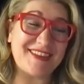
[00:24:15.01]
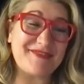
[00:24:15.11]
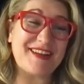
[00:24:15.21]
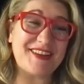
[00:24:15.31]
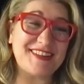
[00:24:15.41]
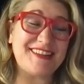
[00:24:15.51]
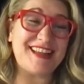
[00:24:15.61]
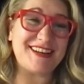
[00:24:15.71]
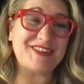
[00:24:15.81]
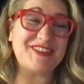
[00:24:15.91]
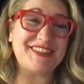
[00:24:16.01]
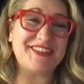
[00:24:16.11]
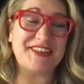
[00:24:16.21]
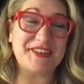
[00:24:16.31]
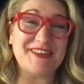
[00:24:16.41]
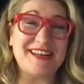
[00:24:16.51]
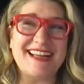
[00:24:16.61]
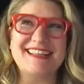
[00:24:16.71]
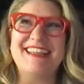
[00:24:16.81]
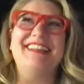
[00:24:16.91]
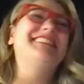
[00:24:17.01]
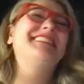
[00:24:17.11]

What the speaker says: They found it a lot earlier than you and I did.